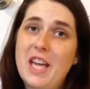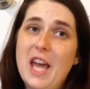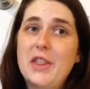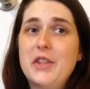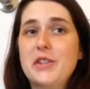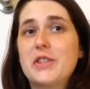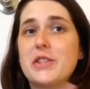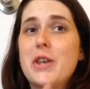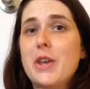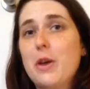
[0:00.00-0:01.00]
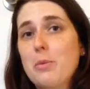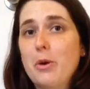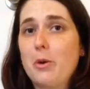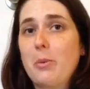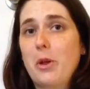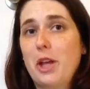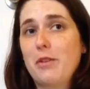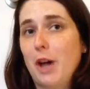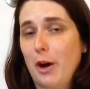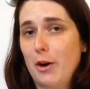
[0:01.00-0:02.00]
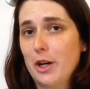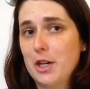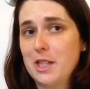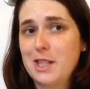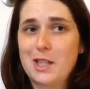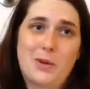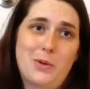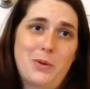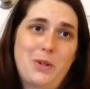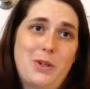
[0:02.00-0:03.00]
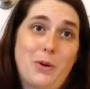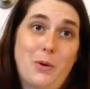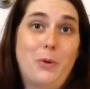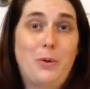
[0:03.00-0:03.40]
And this is like a purpley flower. So, you know,